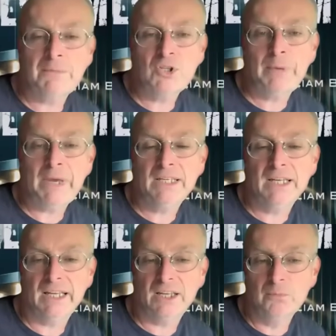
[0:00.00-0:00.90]
we
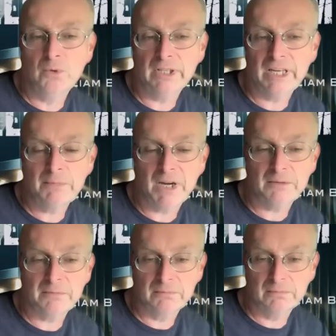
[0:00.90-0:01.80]
speculate on what they
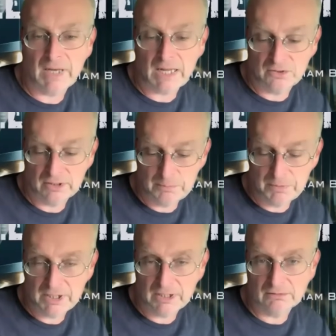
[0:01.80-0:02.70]
might actually
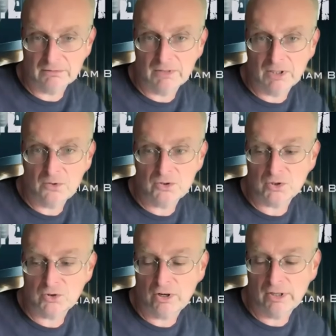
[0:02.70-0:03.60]
be and who's
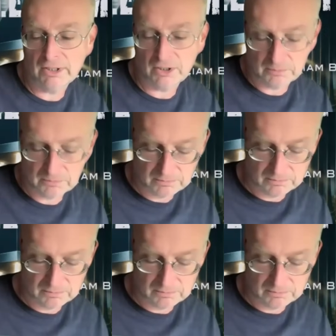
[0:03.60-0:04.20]
controlling them?